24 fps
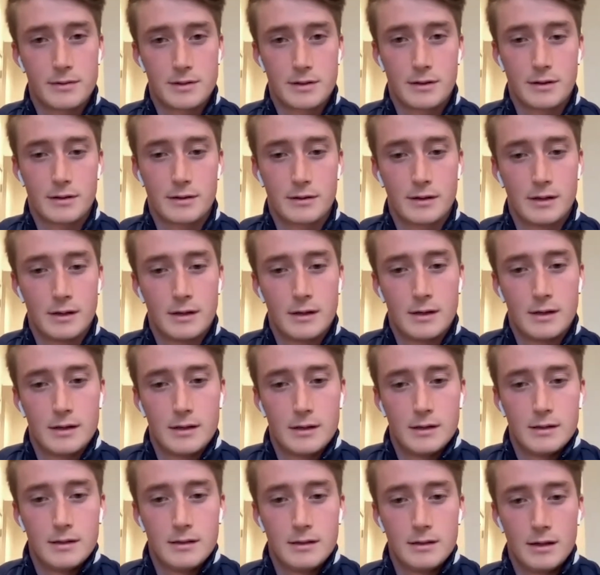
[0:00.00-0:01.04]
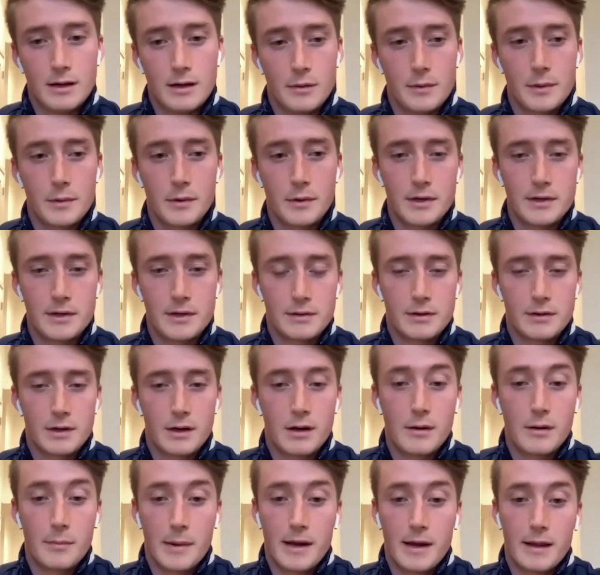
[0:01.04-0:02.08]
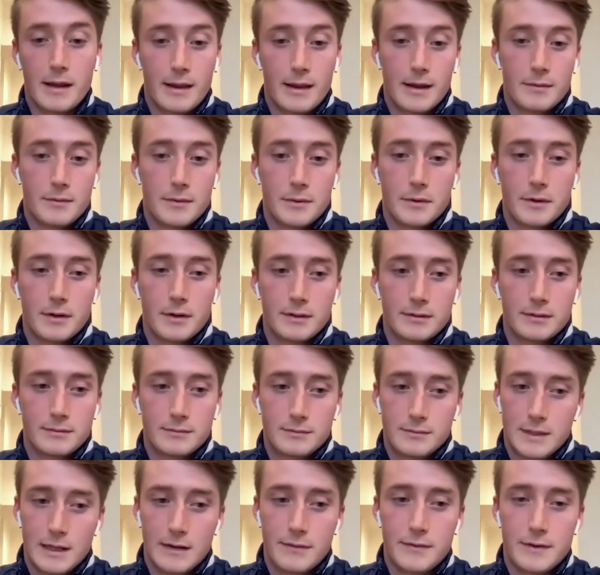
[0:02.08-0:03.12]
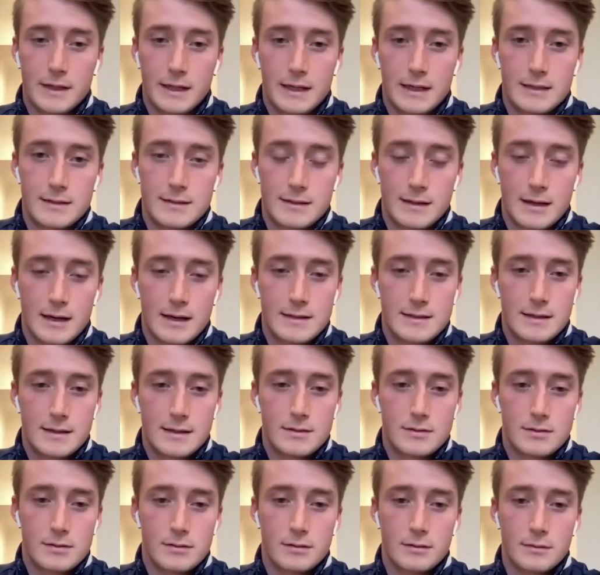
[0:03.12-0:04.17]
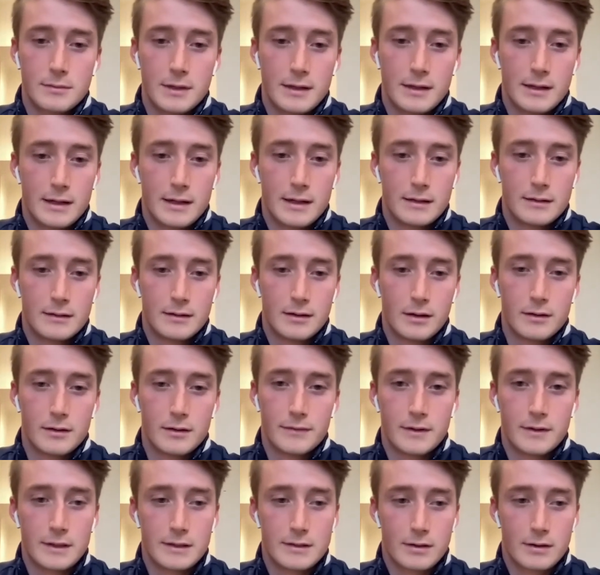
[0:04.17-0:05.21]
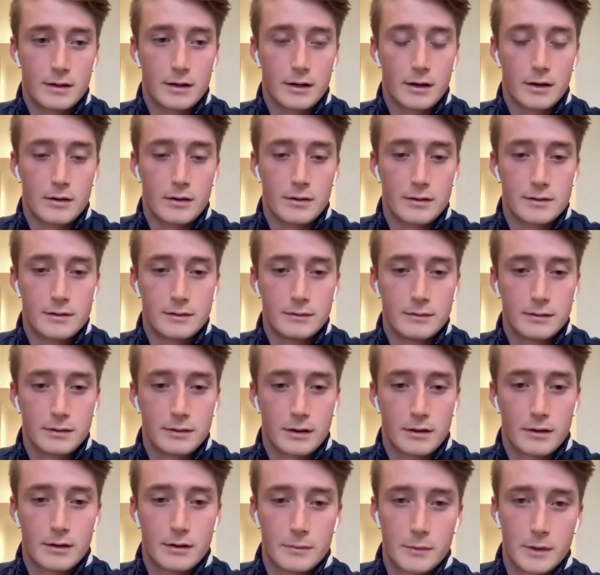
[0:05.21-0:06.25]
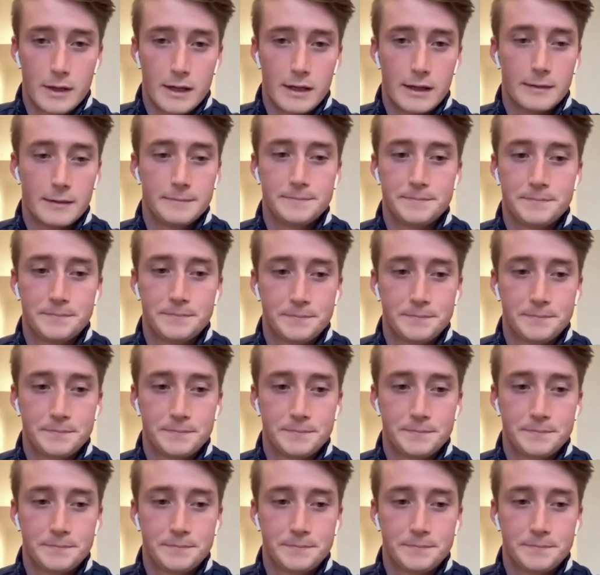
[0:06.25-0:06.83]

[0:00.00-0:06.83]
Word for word: So, you know, we want to do a lot better than that. We want to definitely get into the A10 tournament and then hopefully try and go on, go on and win it.